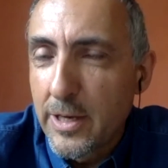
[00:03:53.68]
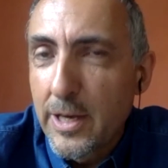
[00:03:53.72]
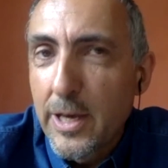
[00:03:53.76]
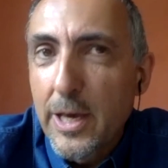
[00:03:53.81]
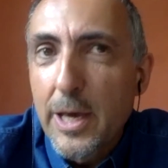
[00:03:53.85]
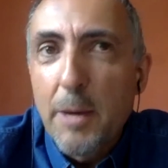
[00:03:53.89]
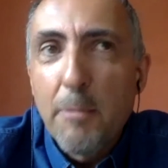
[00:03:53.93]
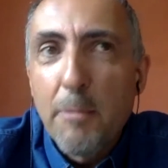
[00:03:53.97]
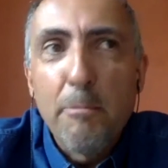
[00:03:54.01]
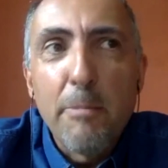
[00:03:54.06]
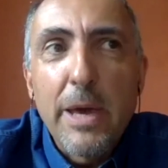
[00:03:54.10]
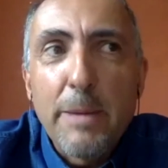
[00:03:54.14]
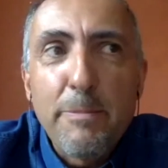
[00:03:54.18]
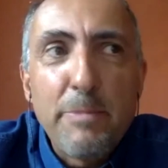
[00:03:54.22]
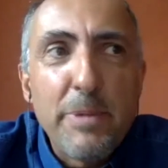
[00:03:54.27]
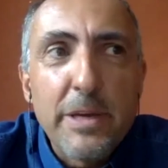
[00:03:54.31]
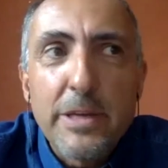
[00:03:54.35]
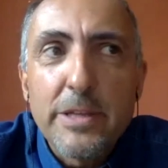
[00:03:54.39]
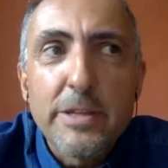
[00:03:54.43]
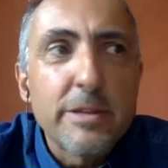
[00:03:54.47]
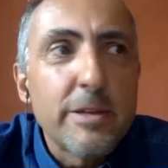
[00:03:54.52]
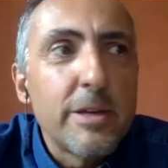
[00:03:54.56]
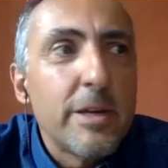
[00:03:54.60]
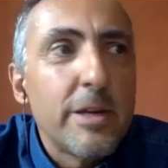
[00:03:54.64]

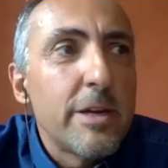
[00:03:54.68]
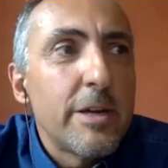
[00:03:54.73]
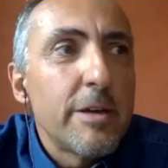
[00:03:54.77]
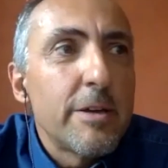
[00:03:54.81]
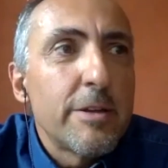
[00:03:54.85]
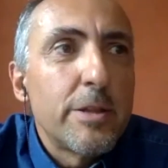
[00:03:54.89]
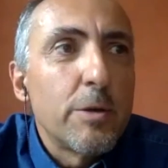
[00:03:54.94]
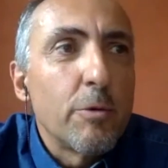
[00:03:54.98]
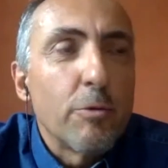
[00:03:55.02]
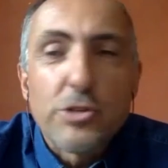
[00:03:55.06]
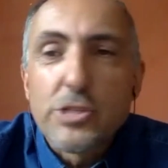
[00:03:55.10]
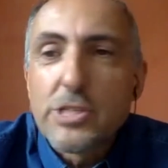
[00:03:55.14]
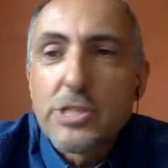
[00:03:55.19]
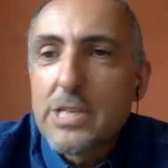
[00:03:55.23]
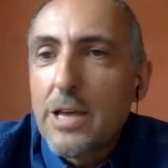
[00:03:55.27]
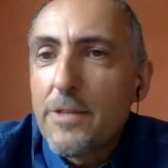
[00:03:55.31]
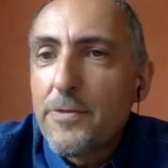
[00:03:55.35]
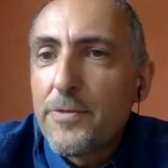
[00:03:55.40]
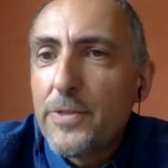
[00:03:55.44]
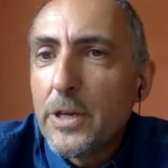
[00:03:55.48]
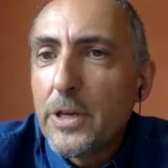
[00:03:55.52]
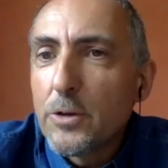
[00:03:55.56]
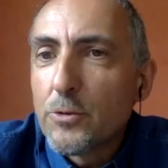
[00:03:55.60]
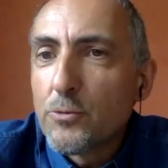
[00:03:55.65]
Maybe there was
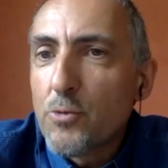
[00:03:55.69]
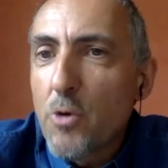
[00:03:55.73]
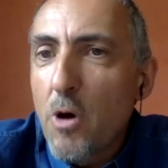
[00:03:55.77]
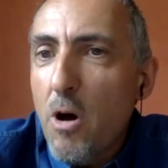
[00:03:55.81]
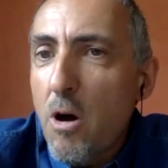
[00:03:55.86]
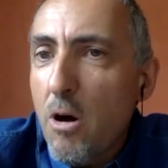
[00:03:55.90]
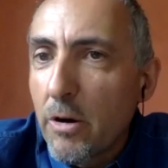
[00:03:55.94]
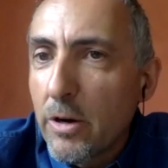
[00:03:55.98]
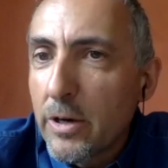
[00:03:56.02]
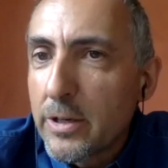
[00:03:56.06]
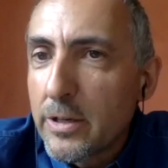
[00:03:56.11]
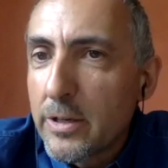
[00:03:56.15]
something wrong.